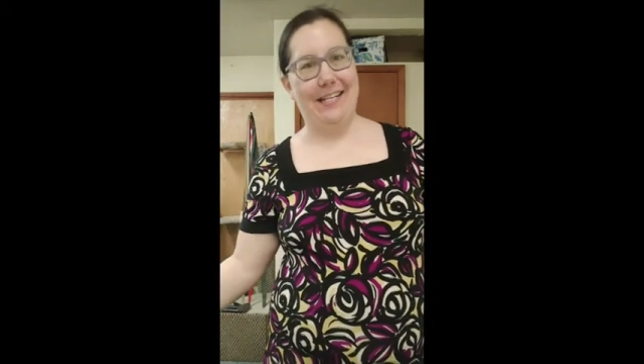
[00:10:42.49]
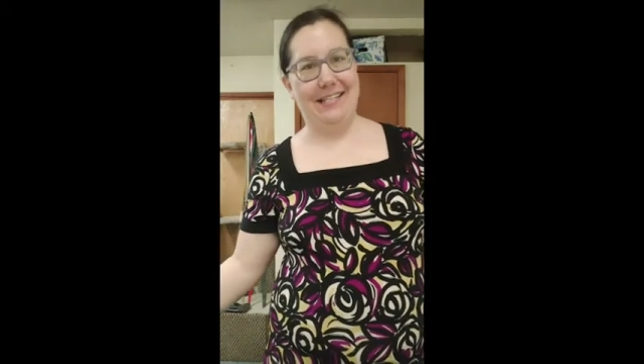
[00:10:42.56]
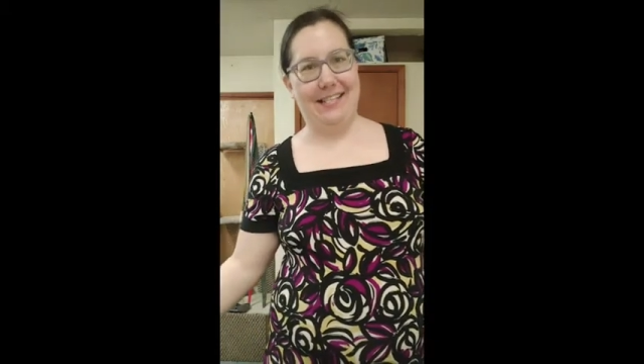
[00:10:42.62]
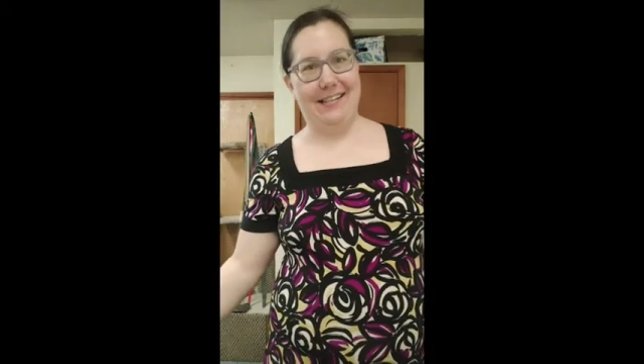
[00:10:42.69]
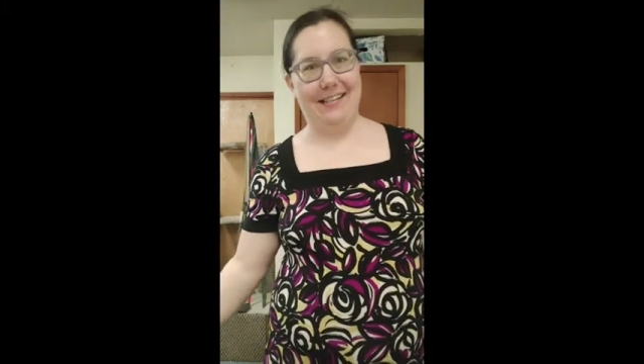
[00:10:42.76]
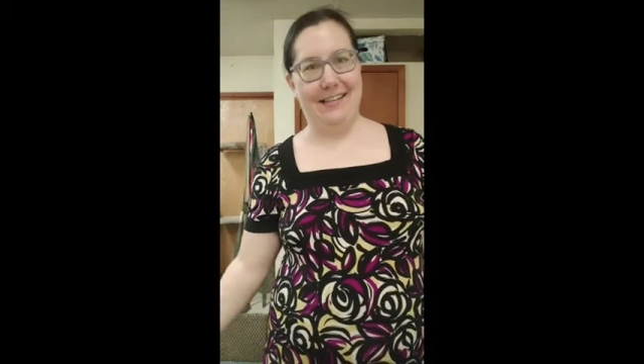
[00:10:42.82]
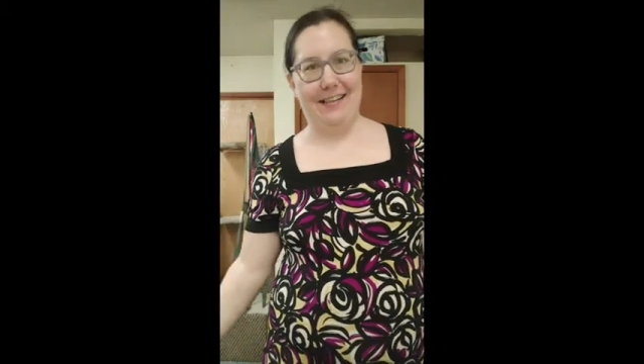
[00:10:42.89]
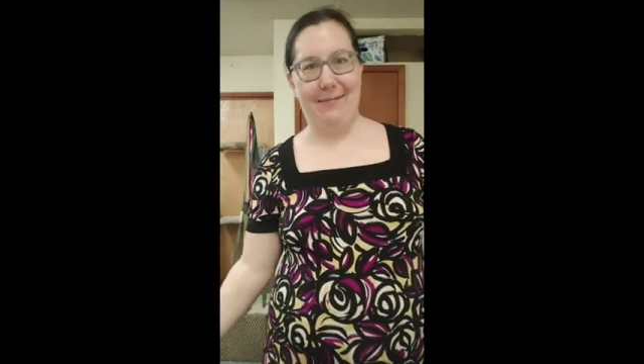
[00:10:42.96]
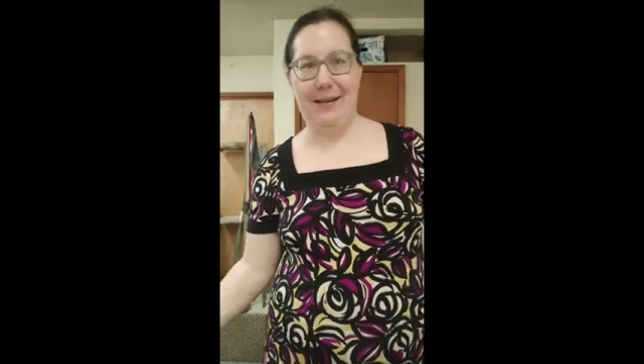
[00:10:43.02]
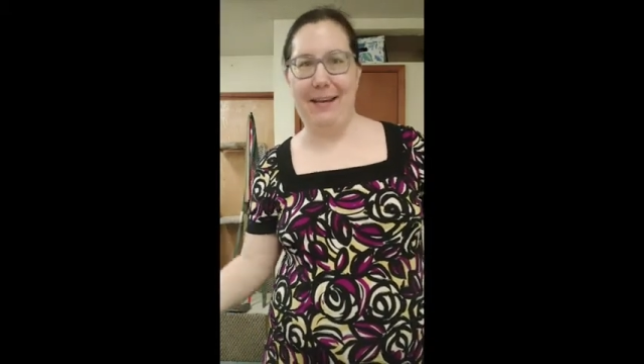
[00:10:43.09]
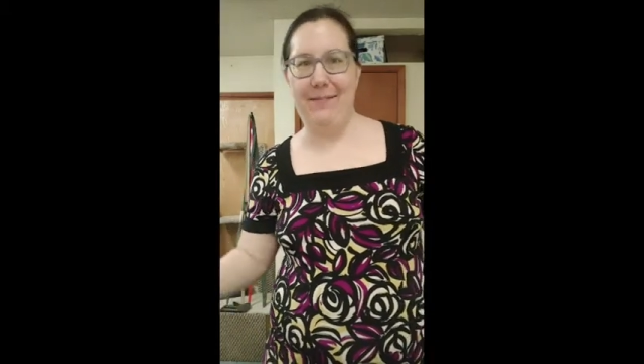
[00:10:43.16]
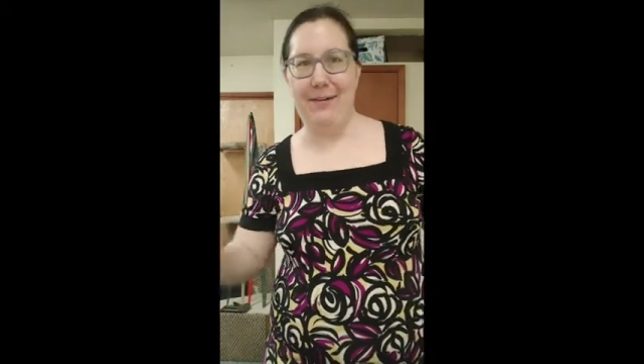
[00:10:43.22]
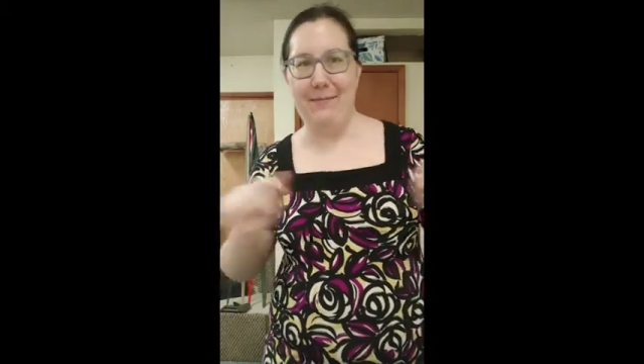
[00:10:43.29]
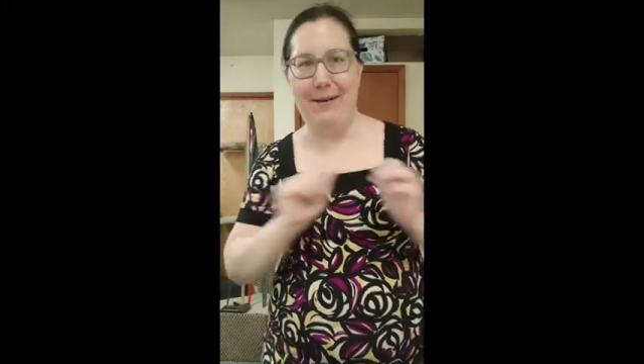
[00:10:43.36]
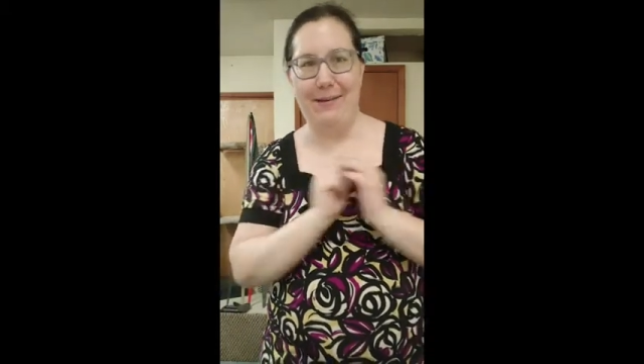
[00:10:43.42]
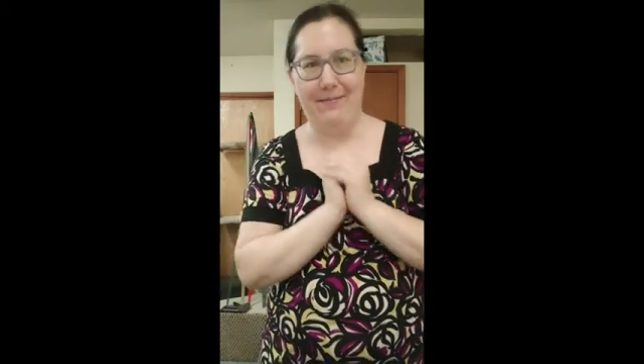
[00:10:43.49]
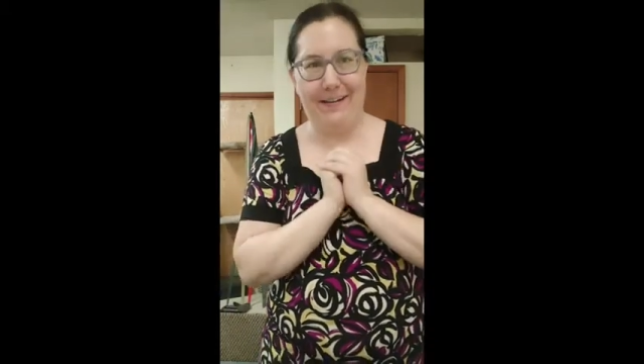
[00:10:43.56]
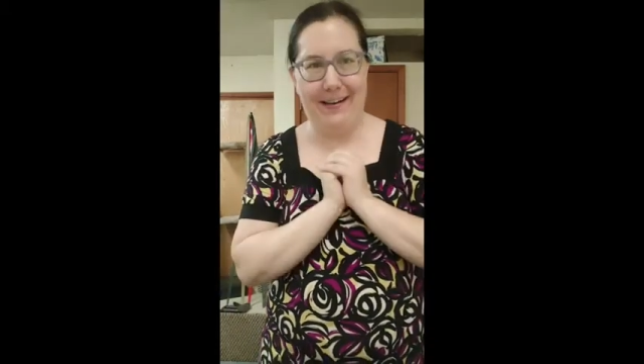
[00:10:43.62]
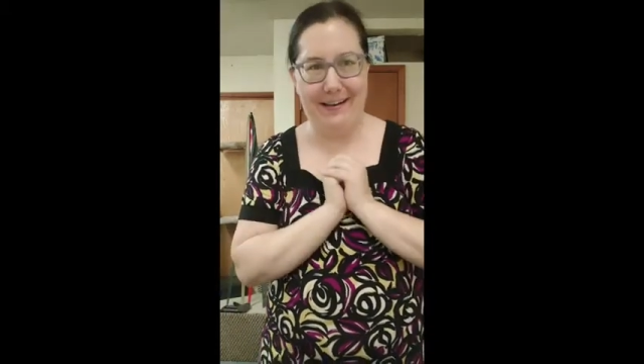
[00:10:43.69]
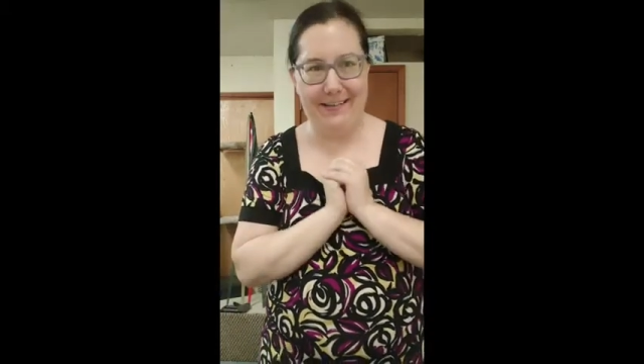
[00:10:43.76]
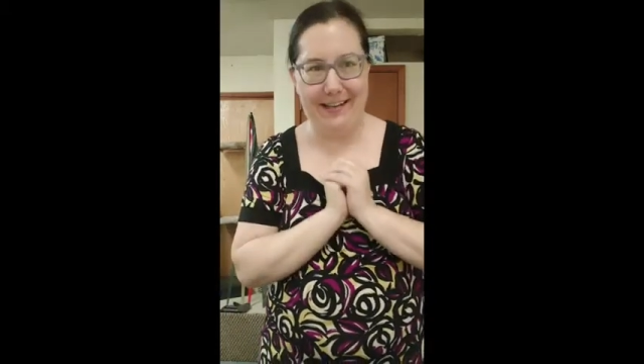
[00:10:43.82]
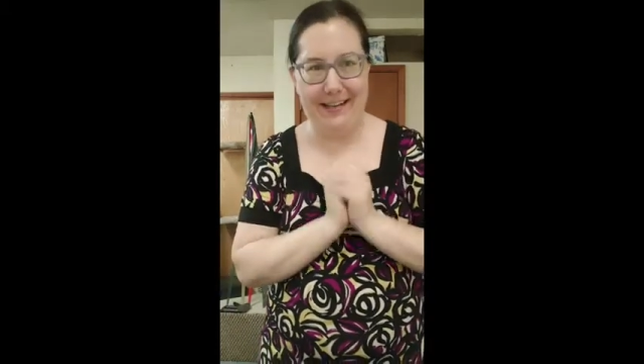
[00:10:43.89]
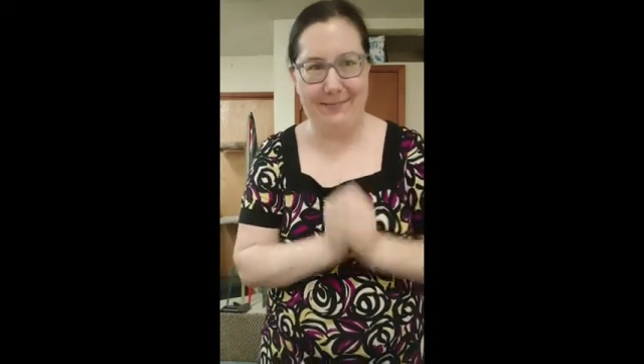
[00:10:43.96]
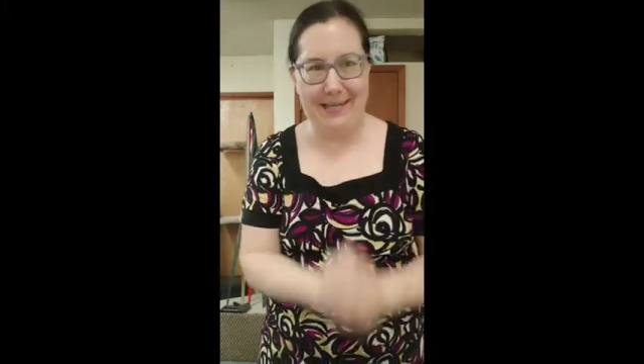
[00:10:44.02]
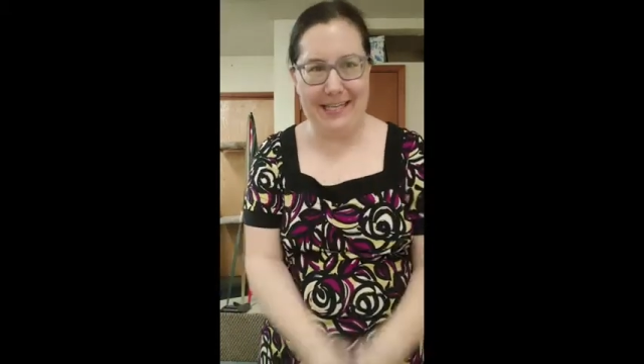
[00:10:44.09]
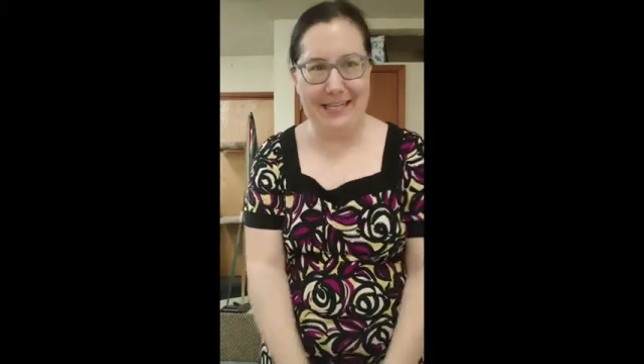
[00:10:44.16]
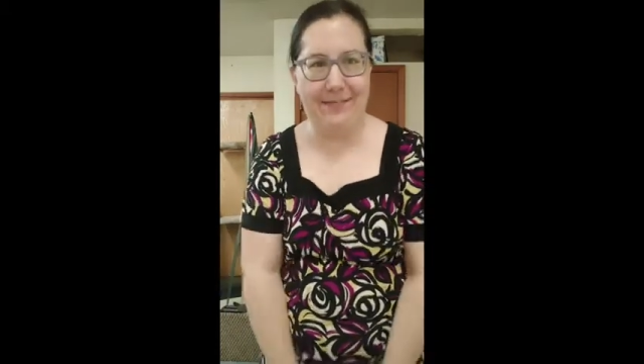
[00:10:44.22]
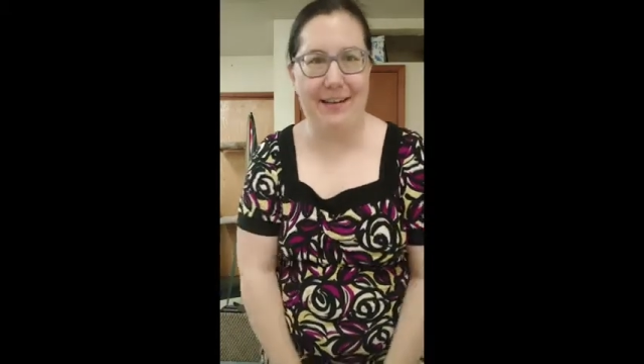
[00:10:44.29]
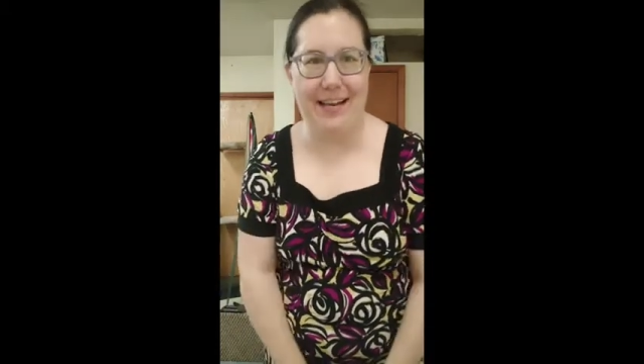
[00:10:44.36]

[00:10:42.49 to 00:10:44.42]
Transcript: so let me give you my final update of